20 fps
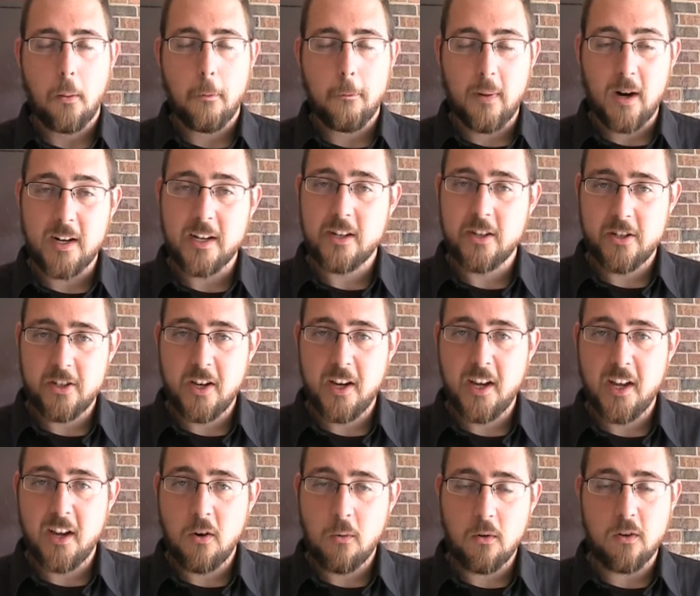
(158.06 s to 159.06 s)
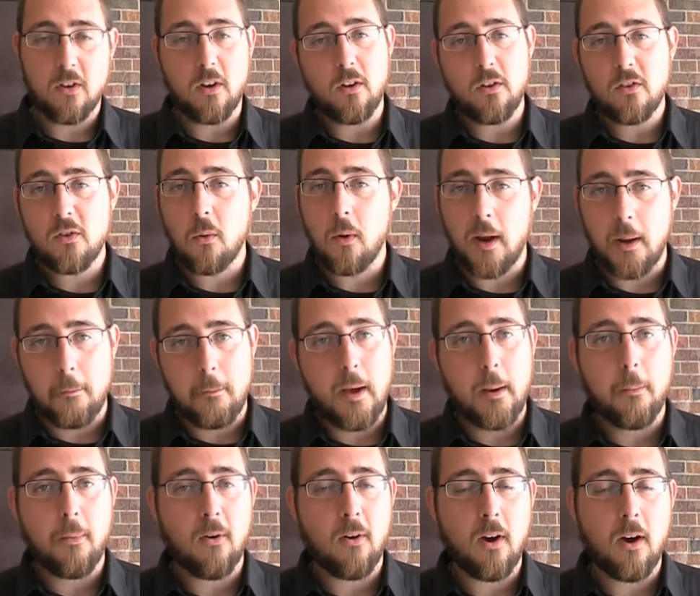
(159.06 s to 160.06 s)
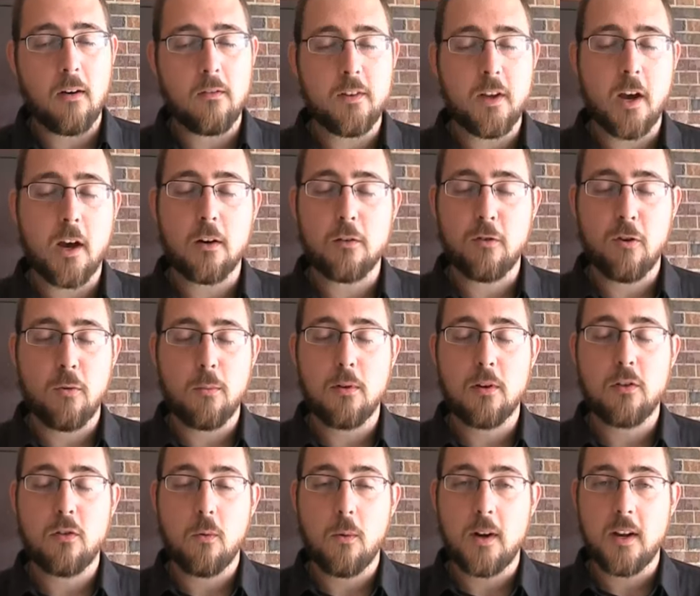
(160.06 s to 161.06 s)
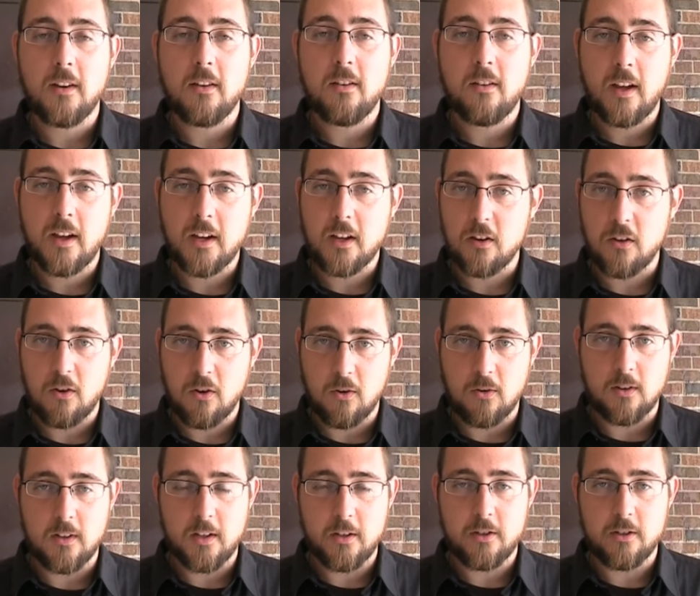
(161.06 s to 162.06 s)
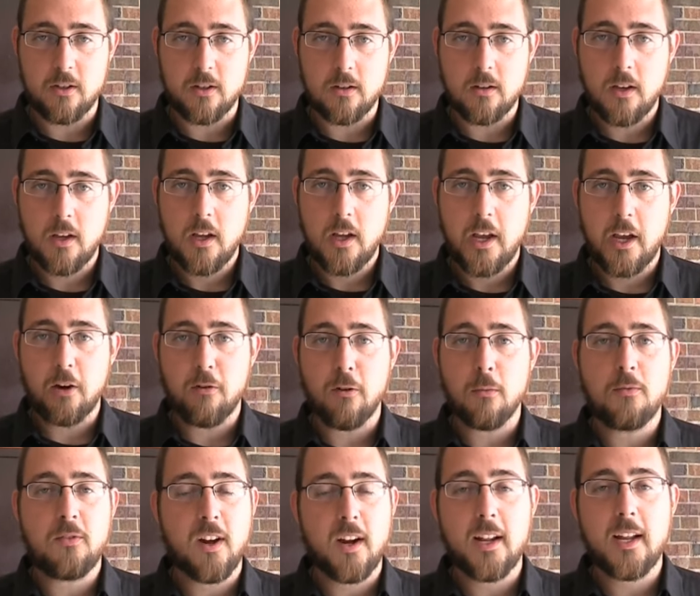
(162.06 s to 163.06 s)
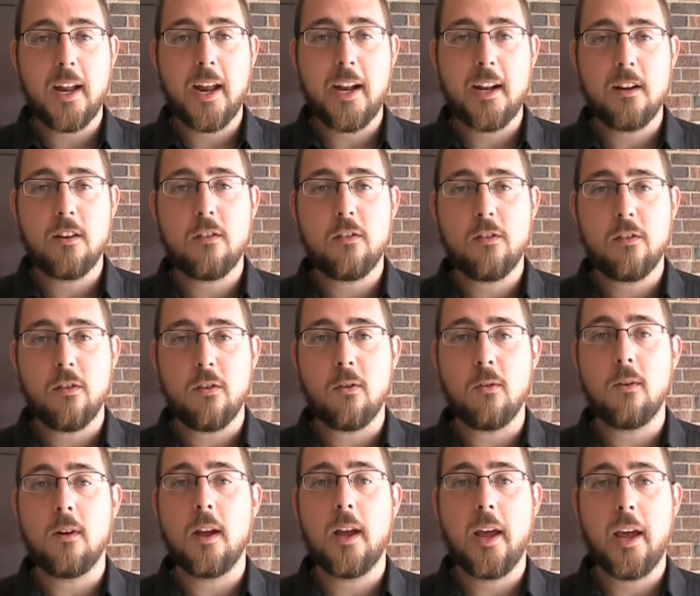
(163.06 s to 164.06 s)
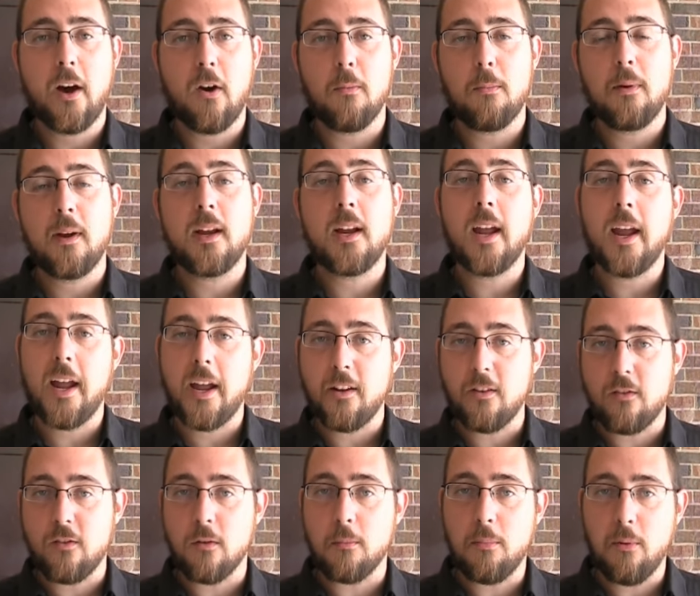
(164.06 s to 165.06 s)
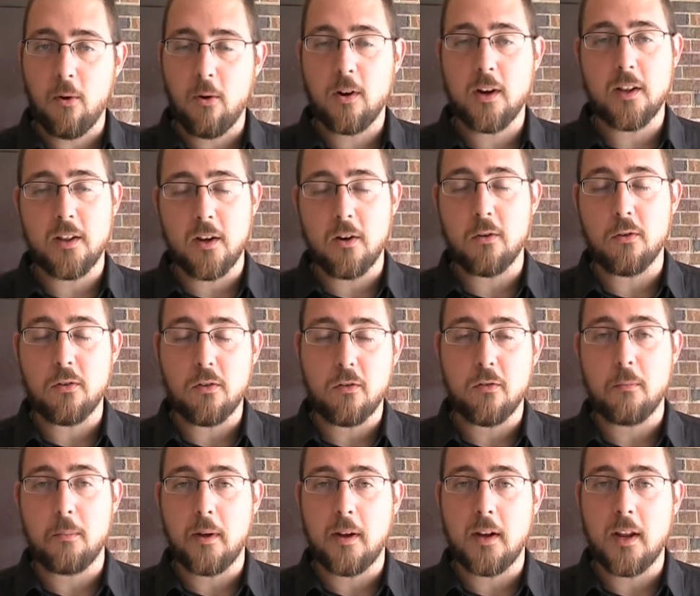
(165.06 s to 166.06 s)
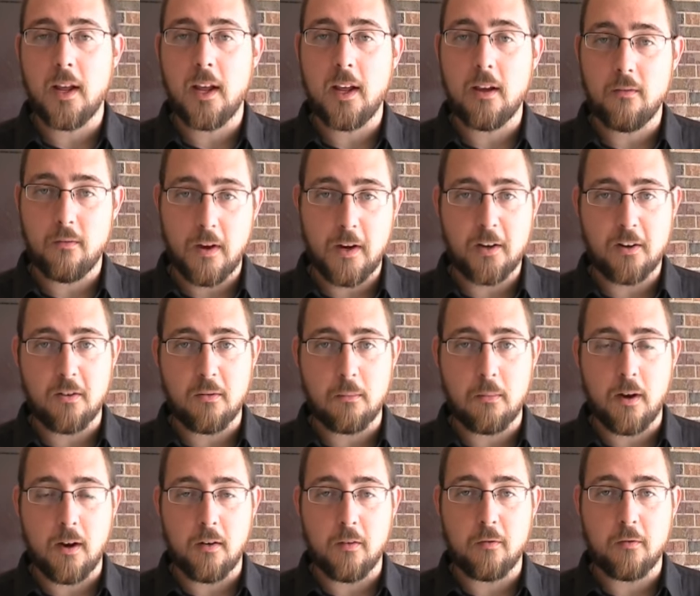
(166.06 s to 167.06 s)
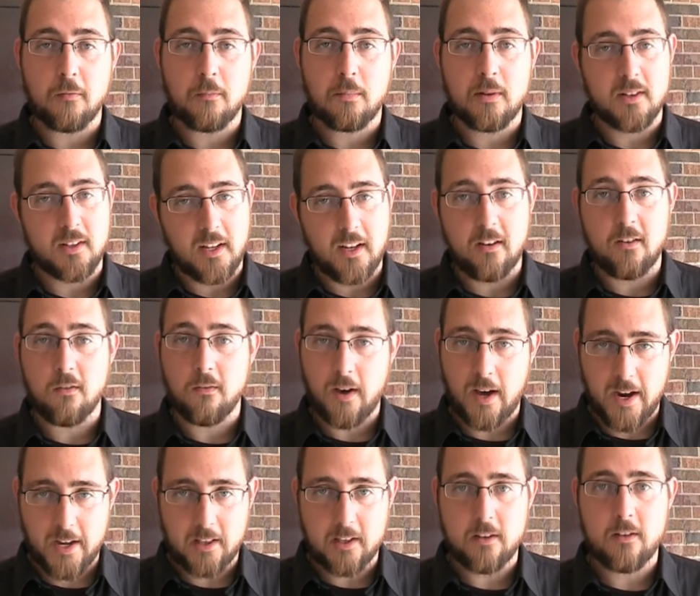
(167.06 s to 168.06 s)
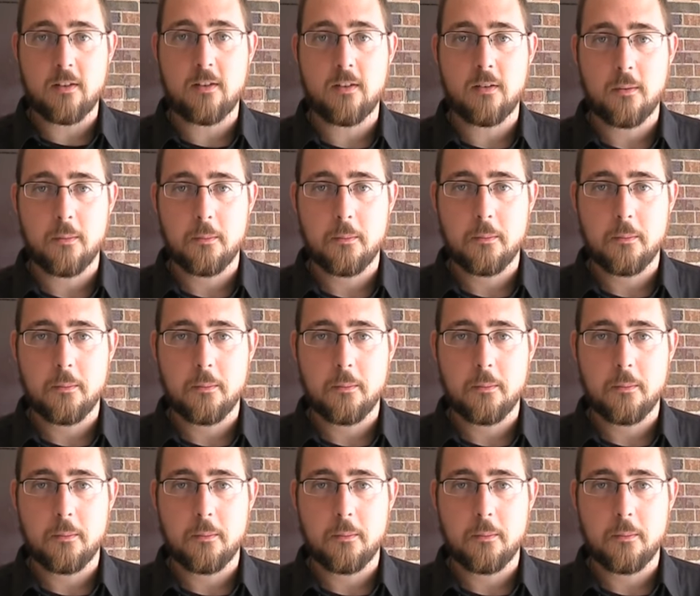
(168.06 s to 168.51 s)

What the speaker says: Monica Shay was also a member of the October 22nd Coalition, a group dedicated to helping and supporting those who've been a victim of police violence.